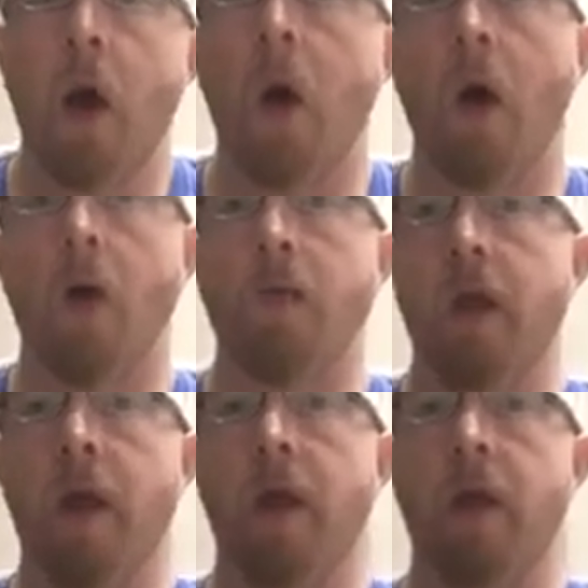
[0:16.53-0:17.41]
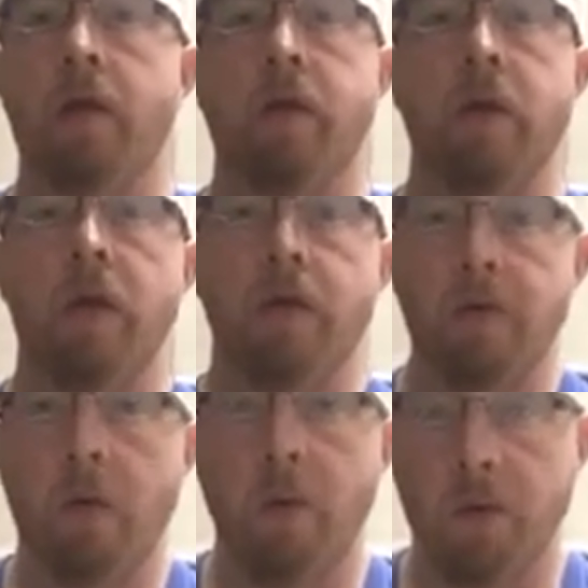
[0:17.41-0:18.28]
all day, three,
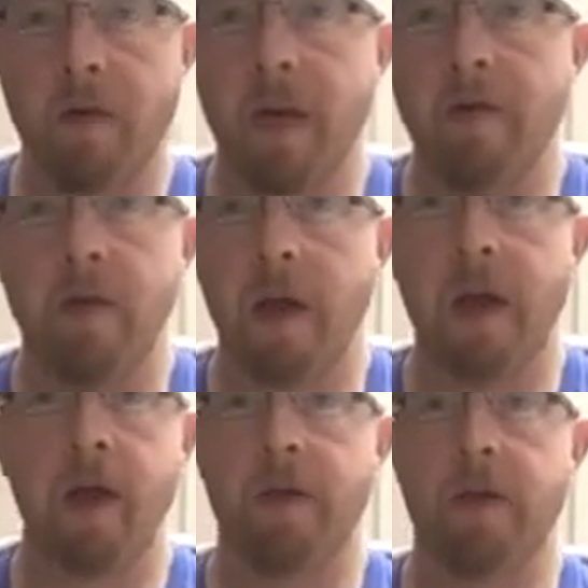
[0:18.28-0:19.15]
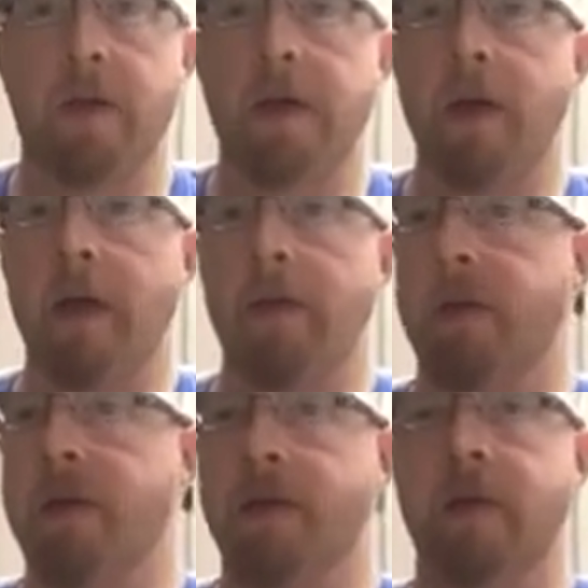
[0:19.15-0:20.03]
four, five a day, anything like that,
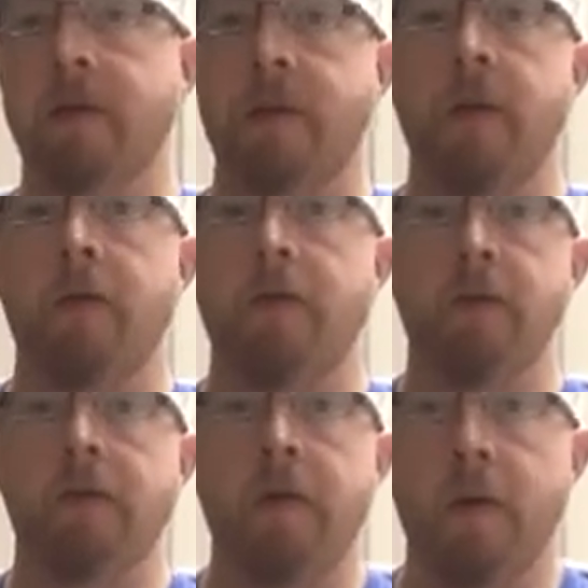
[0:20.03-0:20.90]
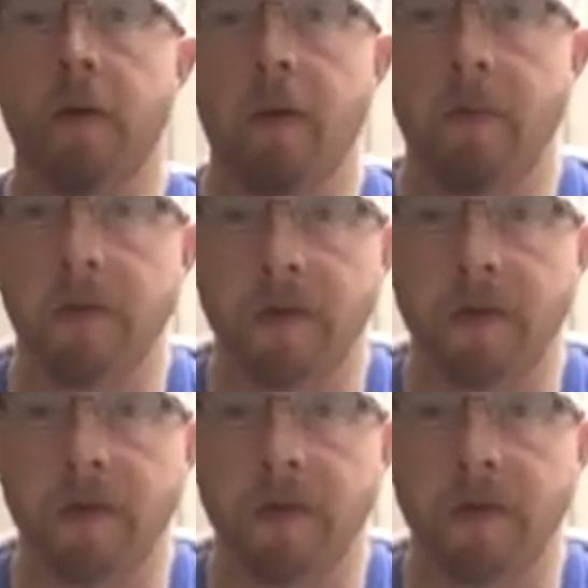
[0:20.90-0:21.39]
because it'll fuck up your